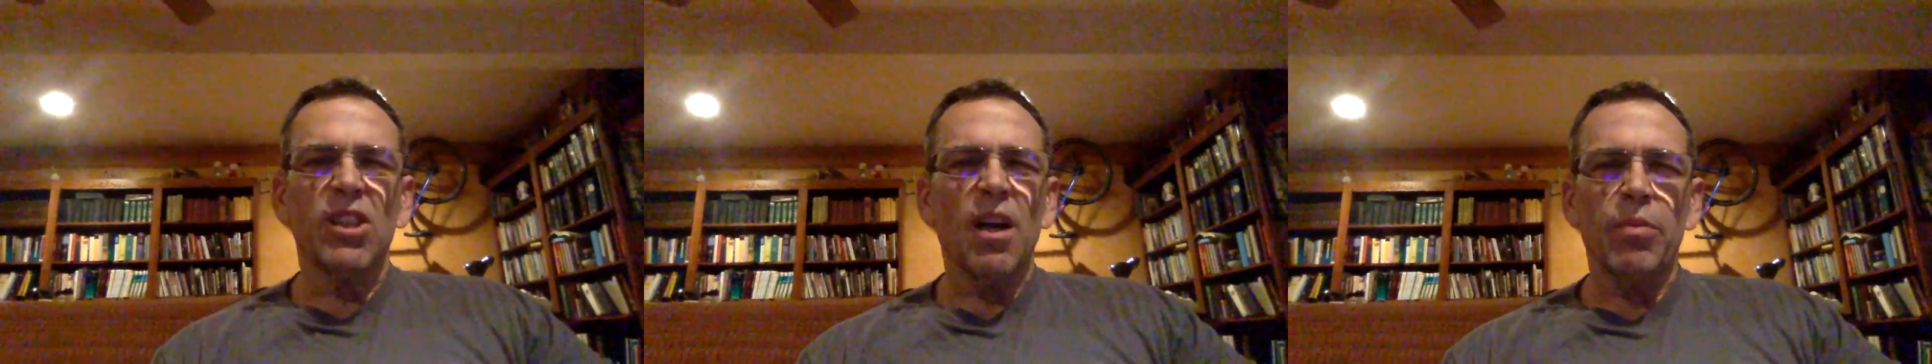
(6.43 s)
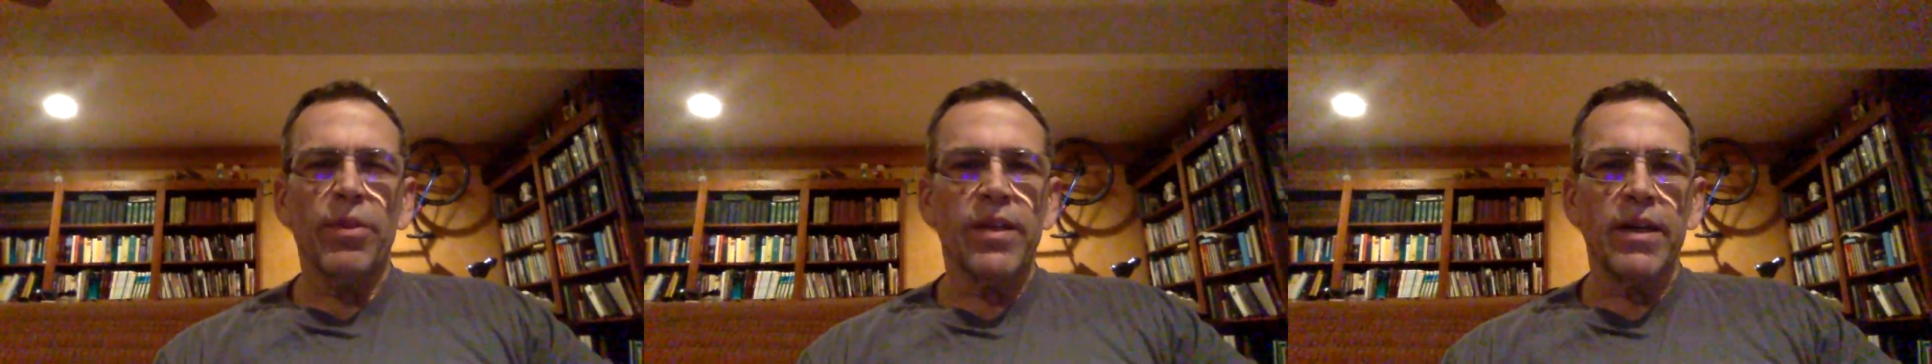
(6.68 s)

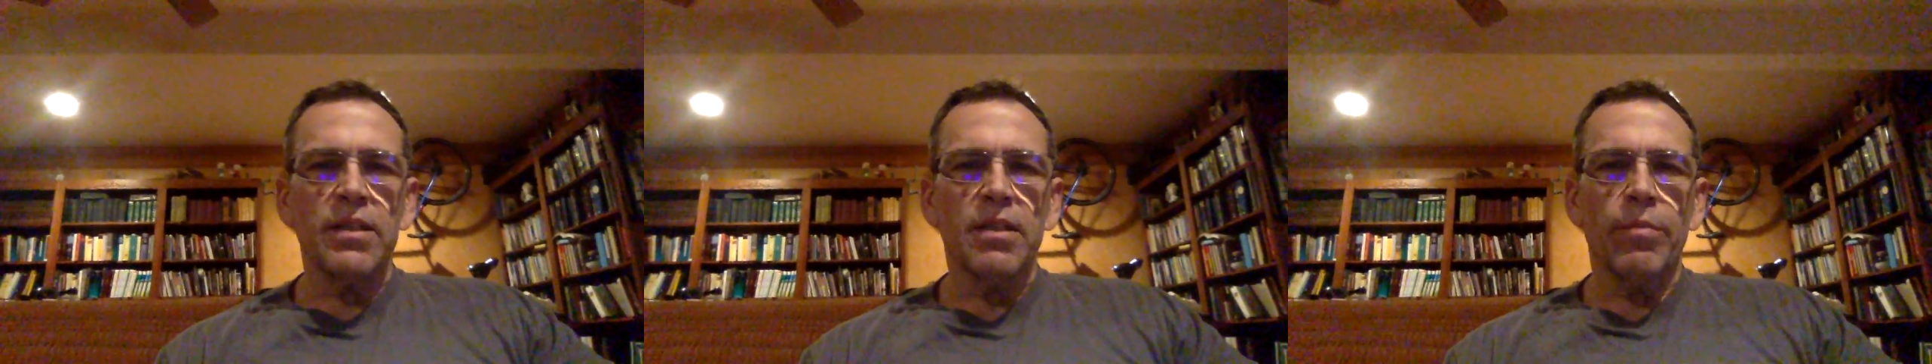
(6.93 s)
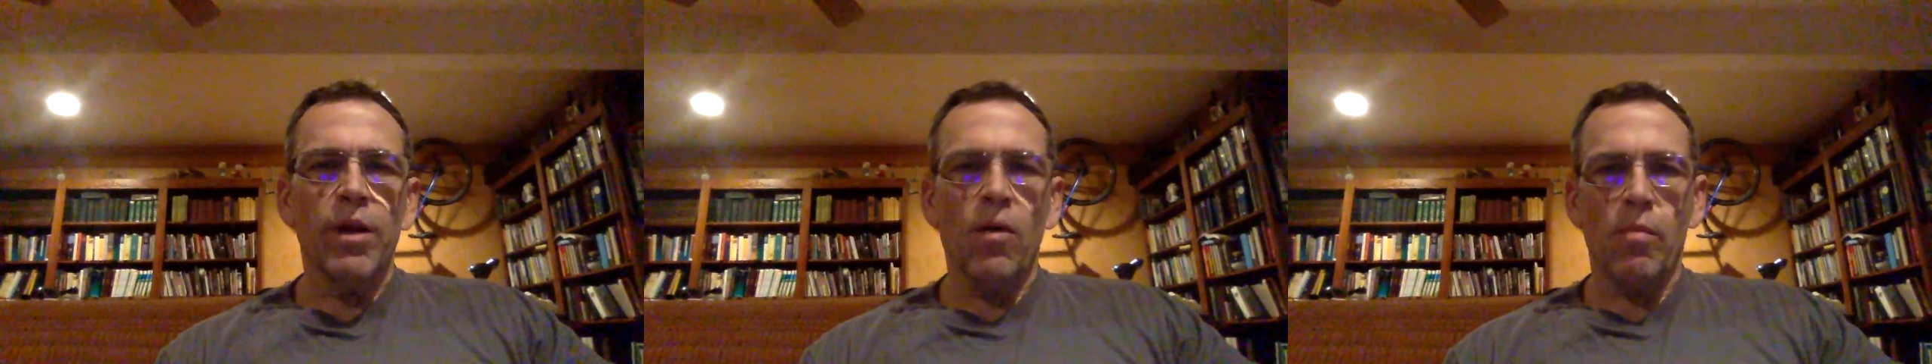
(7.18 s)
couple things
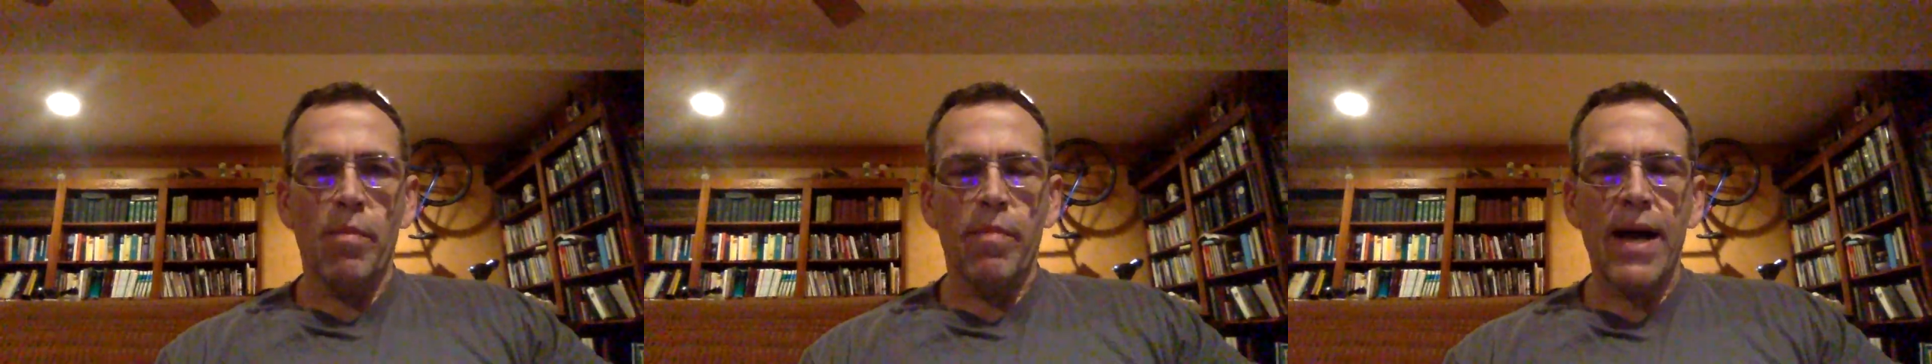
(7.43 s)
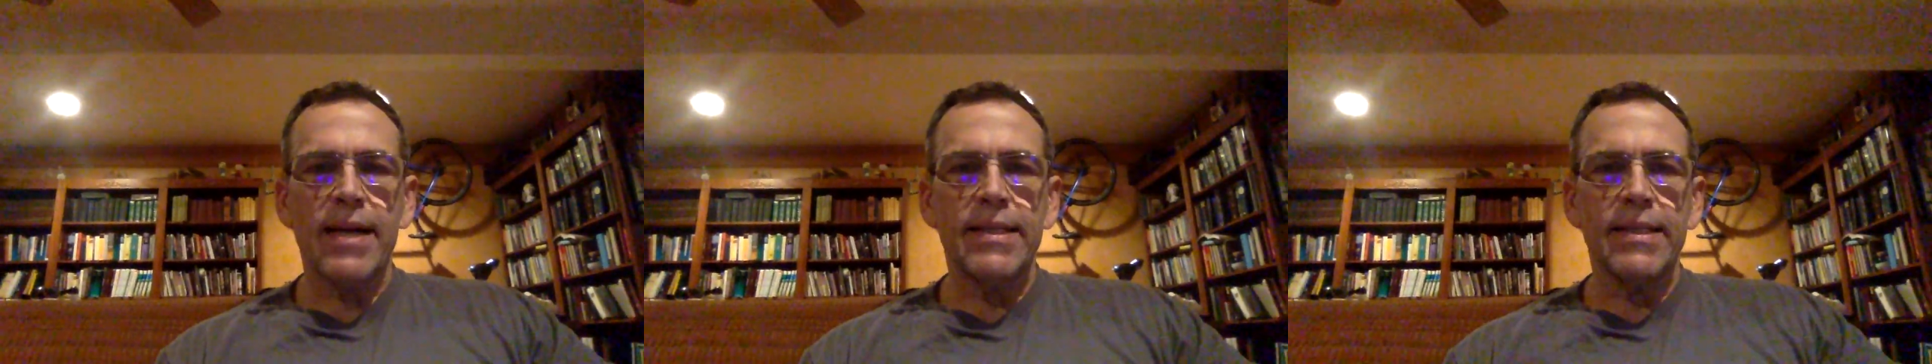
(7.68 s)
that have been on my
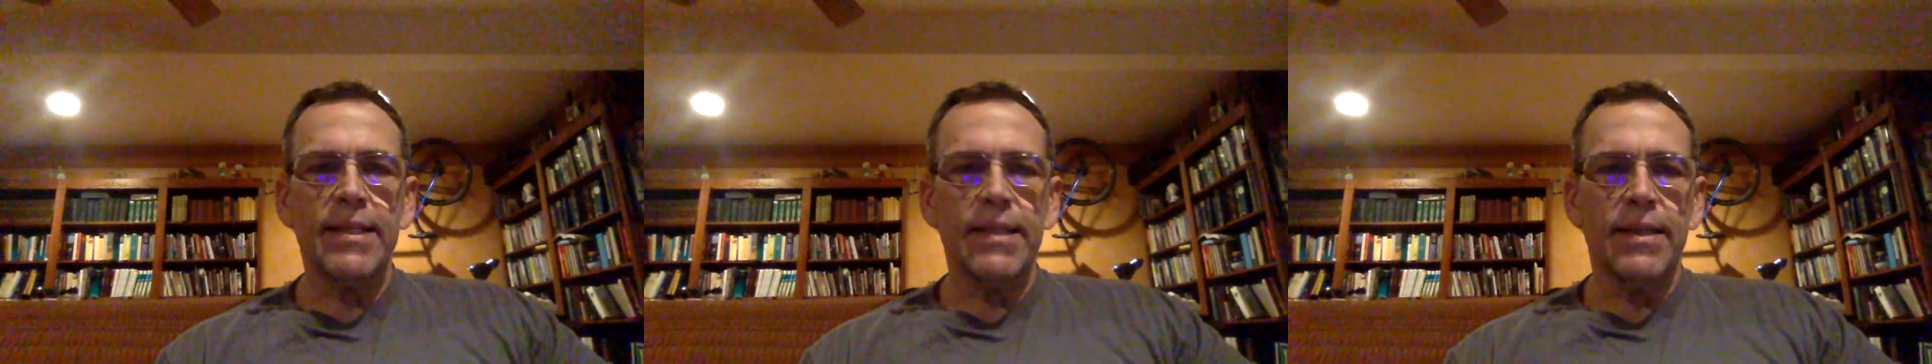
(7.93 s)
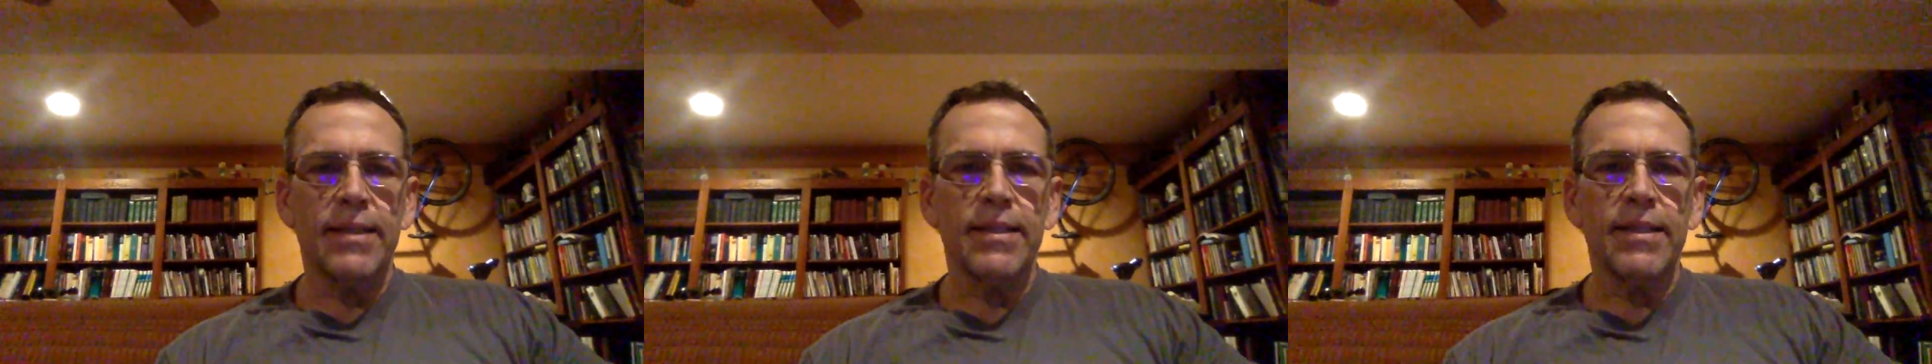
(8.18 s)
mind
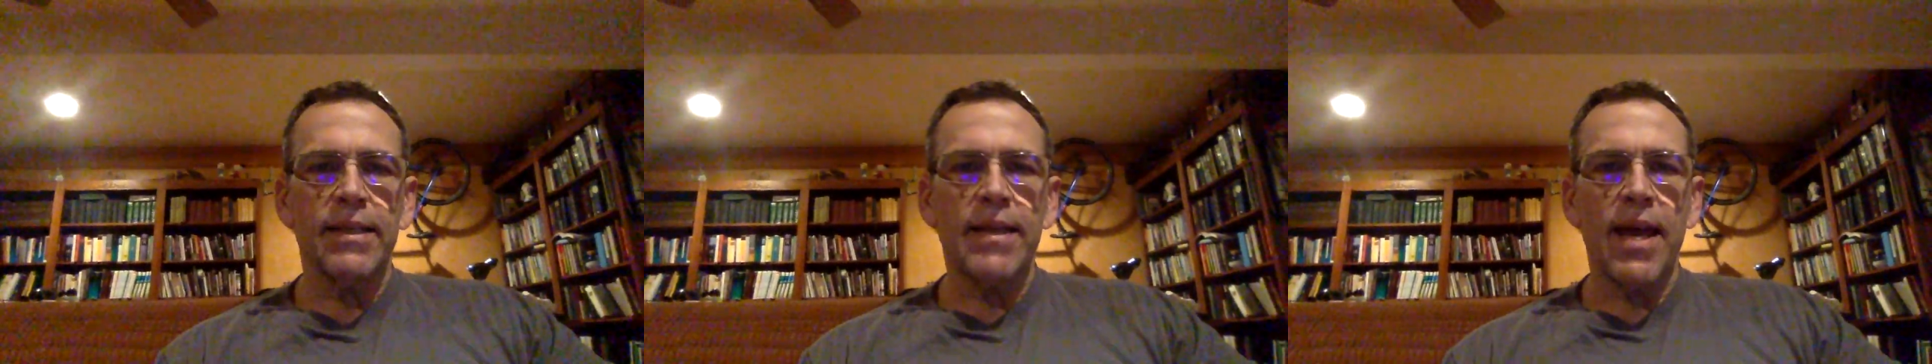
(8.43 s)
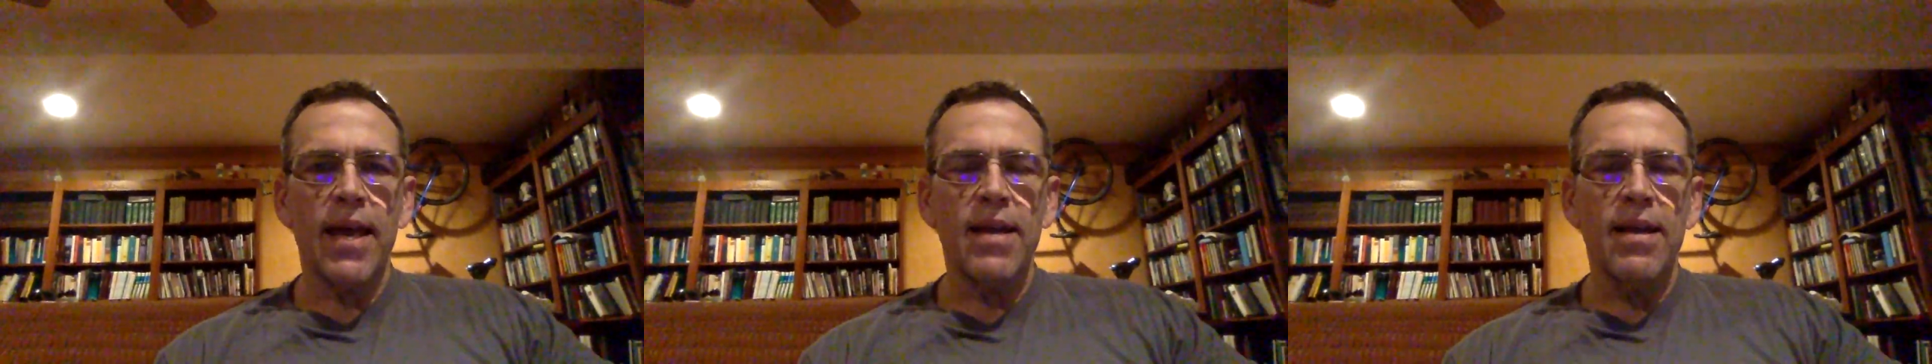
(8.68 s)

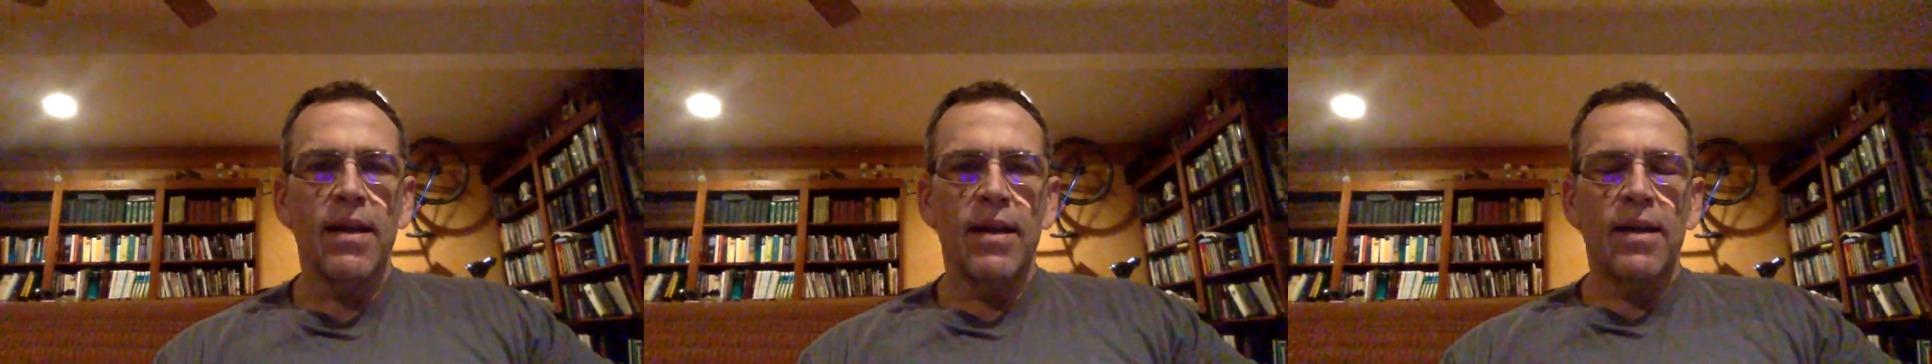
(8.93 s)
today.